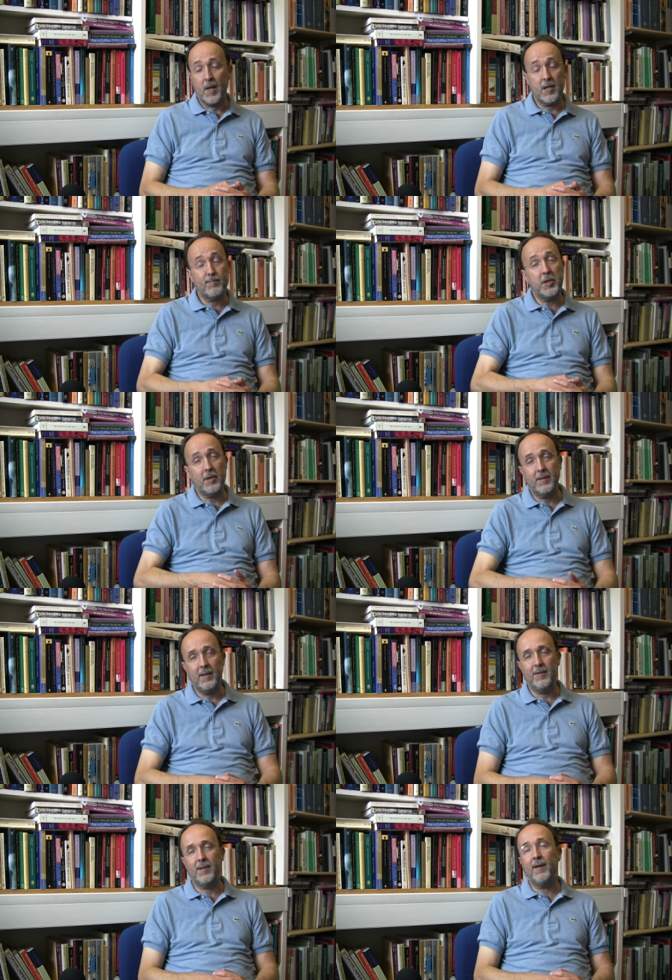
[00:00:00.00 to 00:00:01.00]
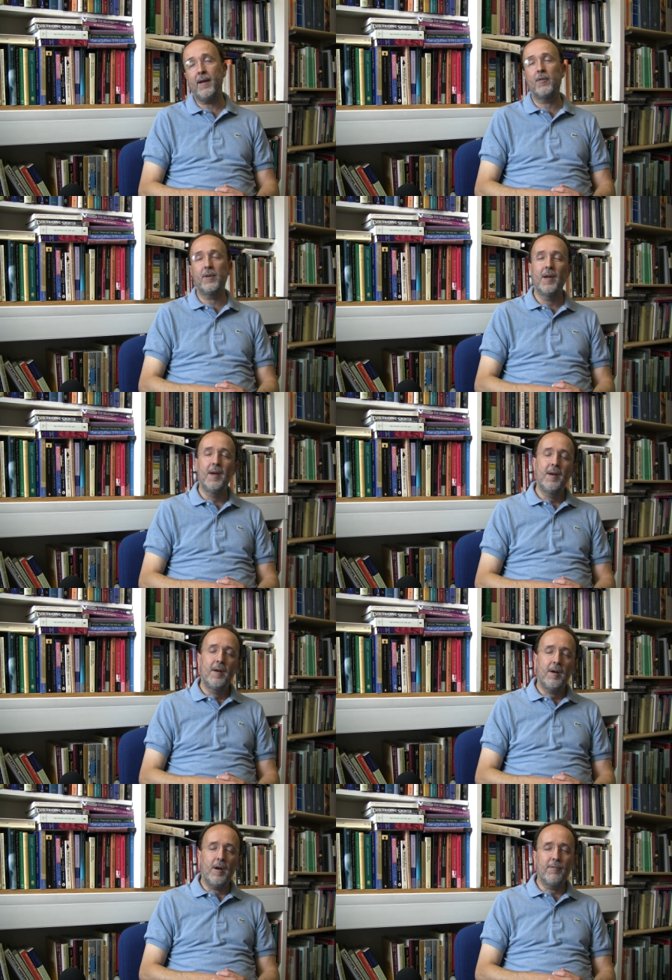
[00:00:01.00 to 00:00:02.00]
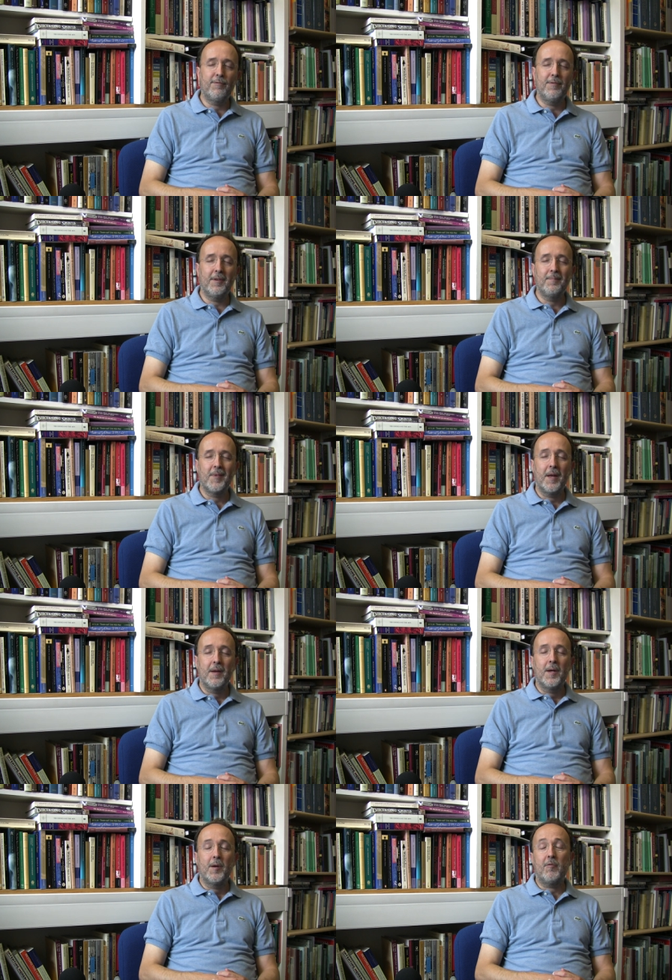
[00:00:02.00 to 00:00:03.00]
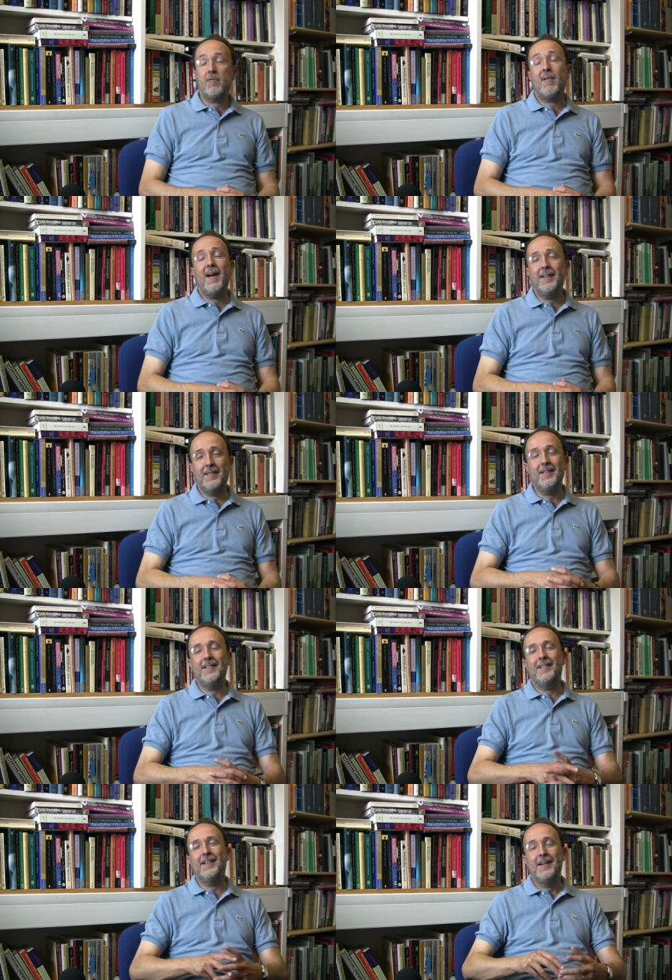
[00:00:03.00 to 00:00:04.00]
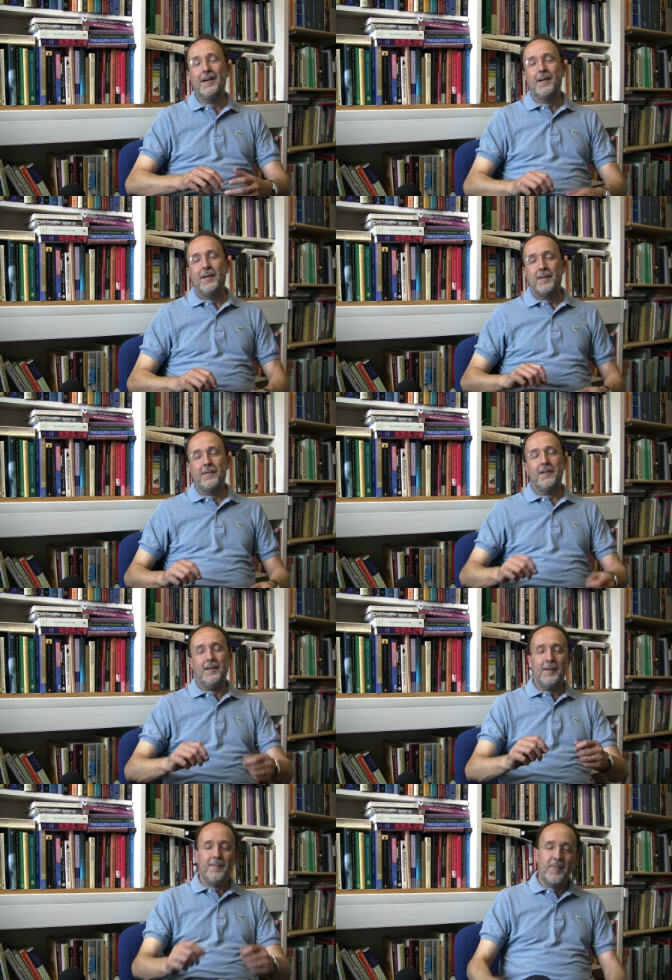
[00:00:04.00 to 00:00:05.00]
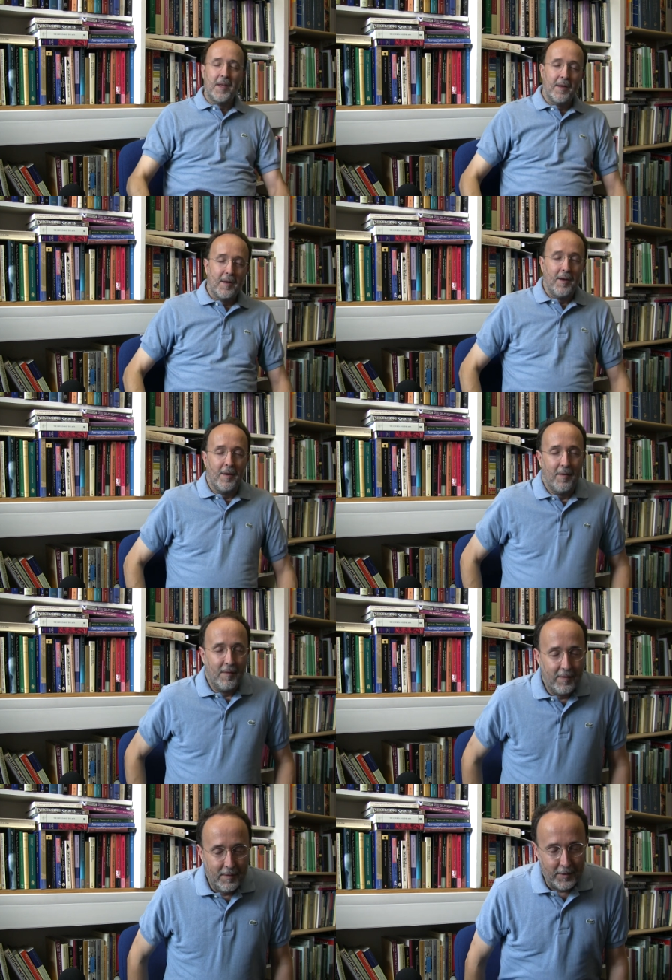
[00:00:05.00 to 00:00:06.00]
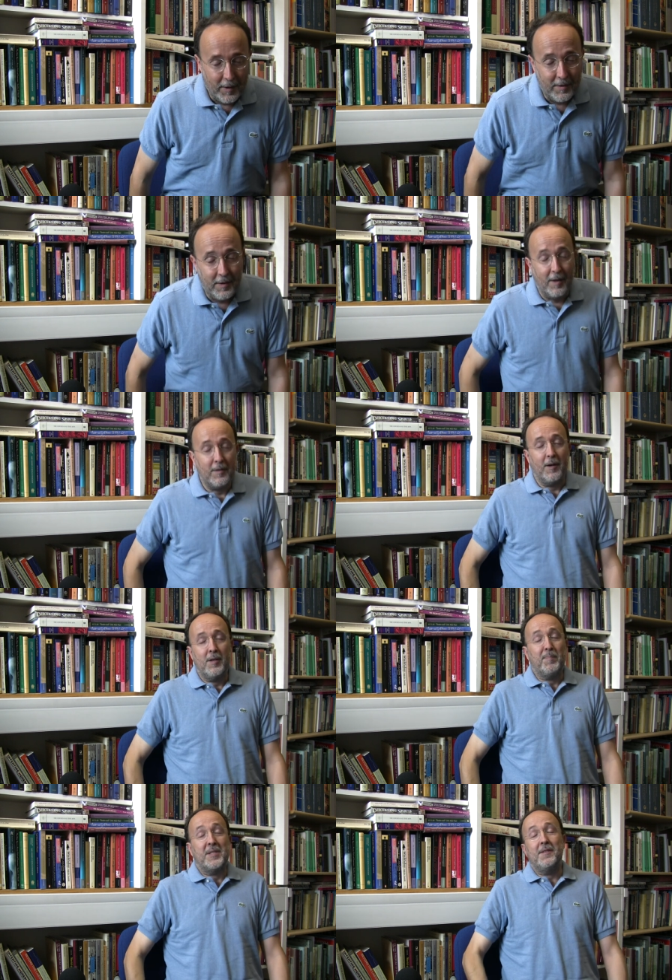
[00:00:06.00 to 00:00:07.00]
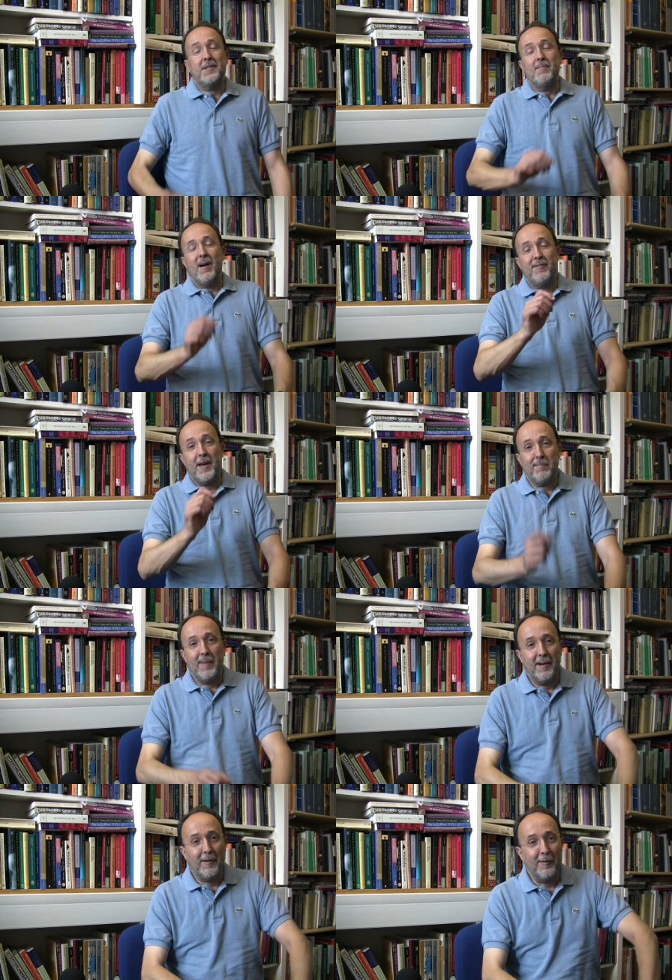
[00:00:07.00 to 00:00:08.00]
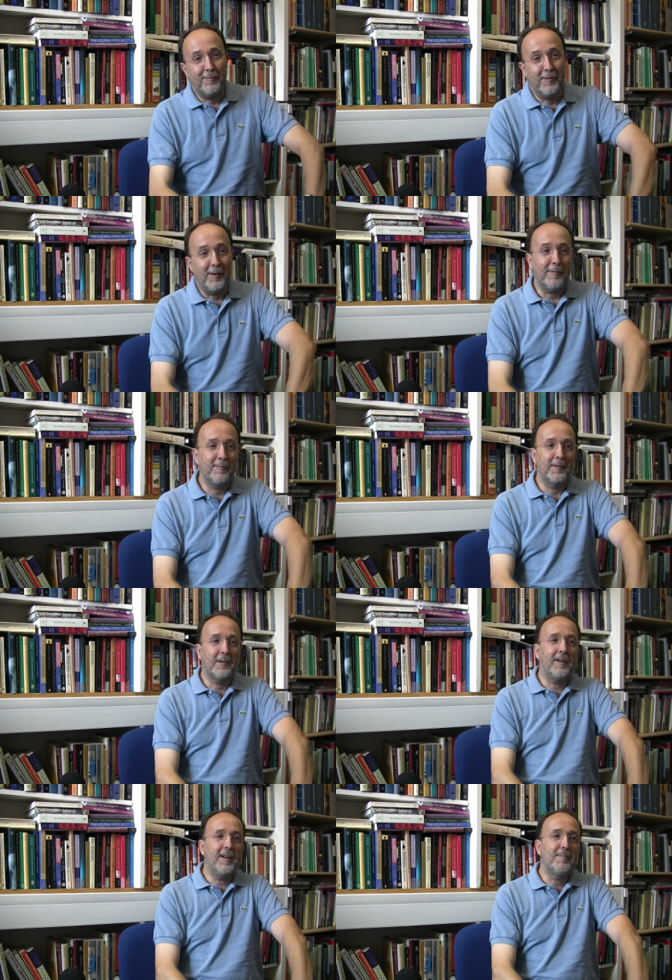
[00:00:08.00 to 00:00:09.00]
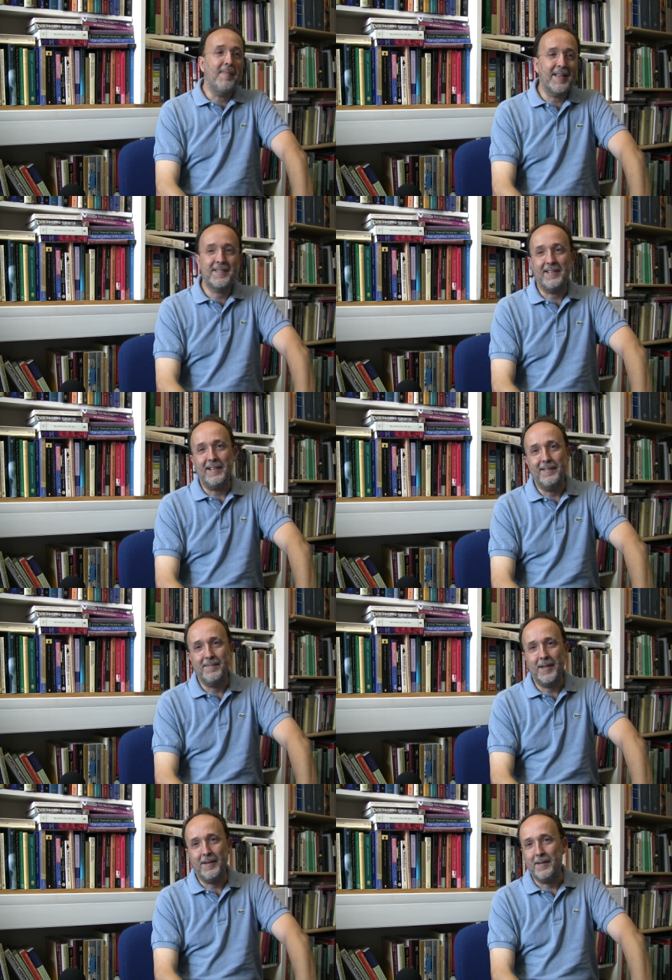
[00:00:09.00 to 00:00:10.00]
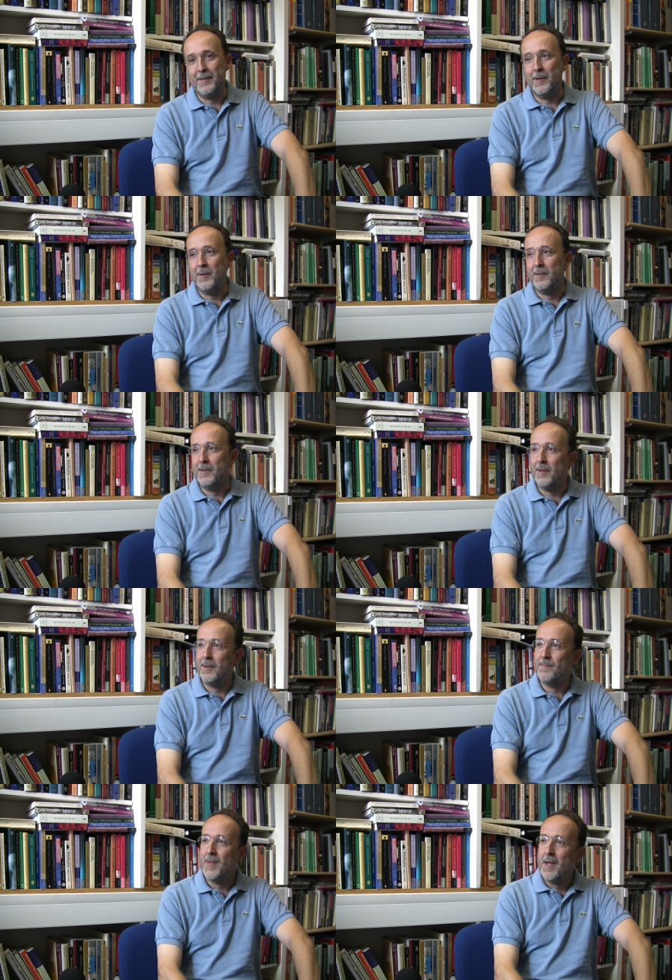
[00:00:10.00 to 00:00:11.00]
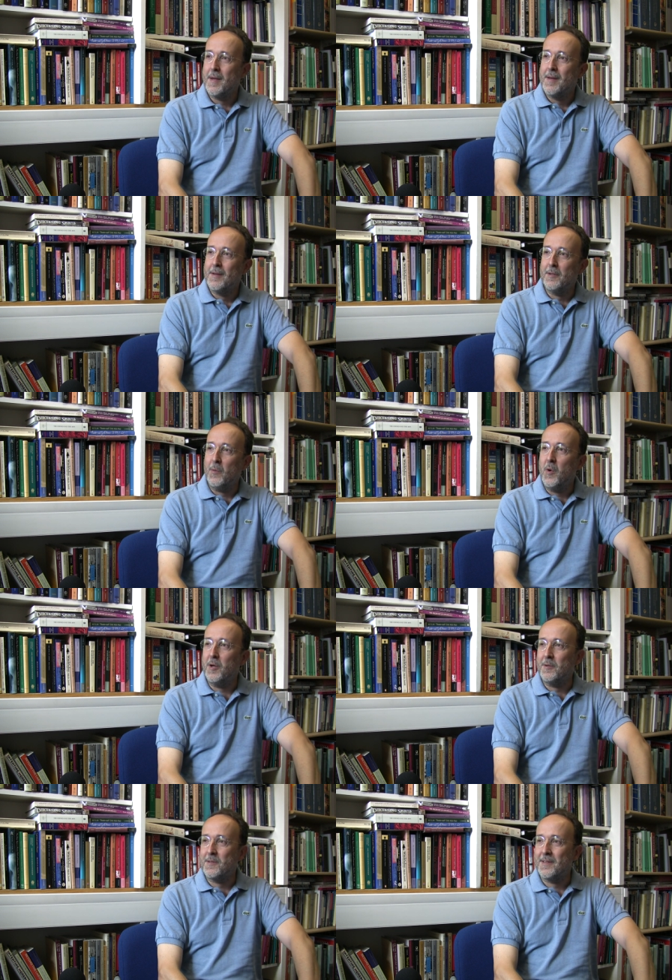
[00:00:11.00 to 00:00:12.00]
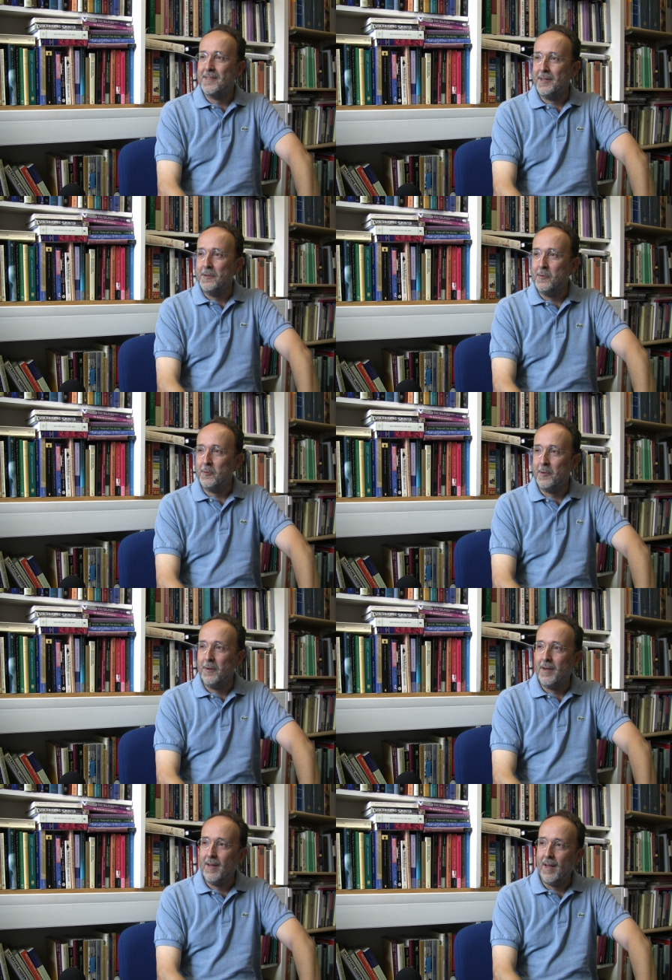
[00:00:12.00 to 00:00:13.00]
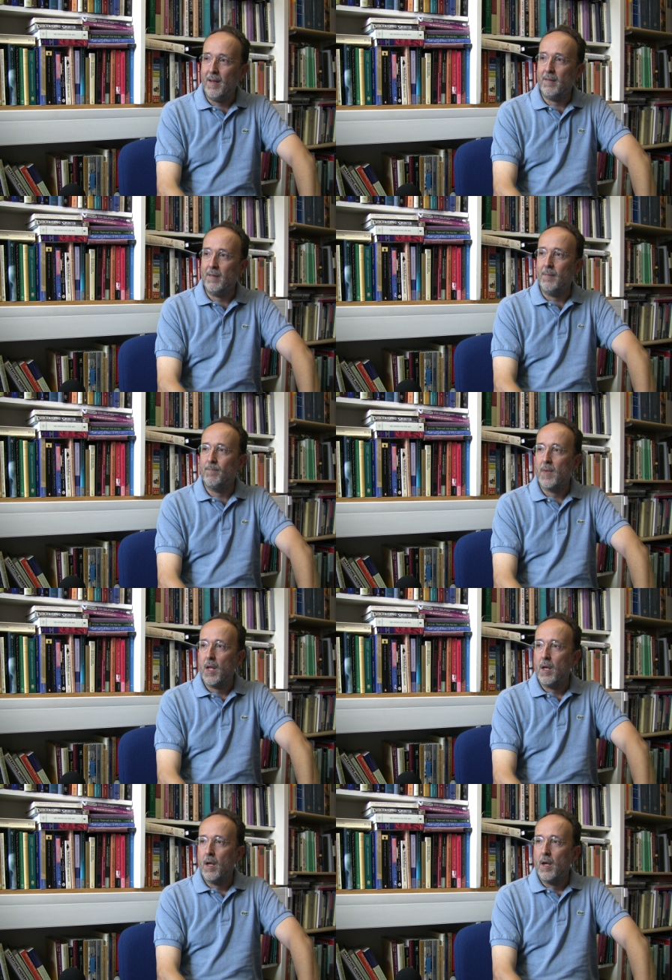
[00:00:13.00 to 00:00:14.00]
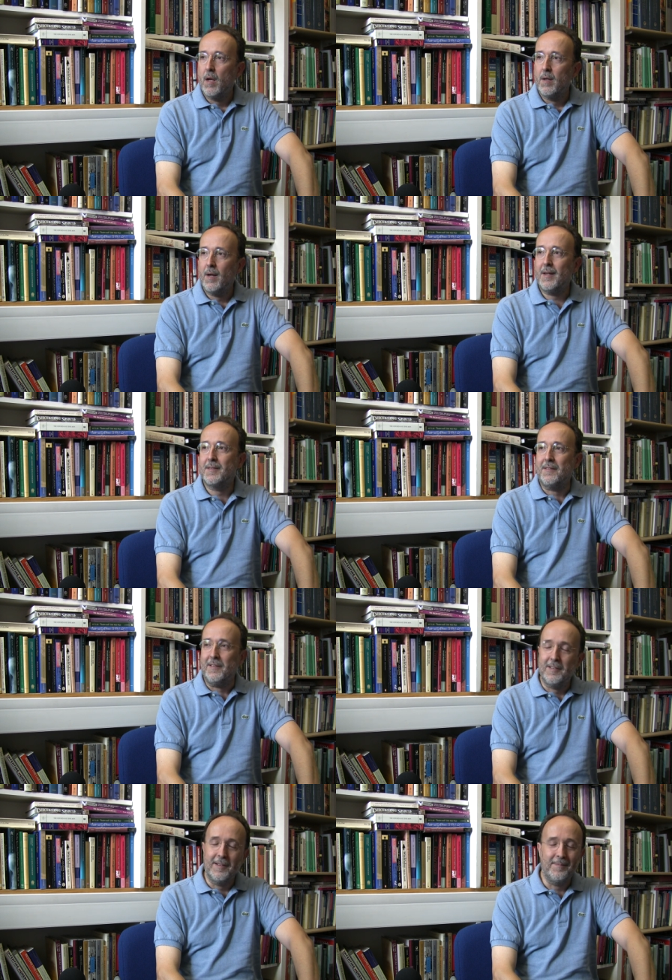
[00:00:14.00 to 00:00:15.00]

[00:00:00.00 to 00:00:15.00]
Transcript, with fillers: especially David Gregory, of writing the the, the, the ipsissima verba of, of the great master, the, the, the, the words that Newton had uh, uttered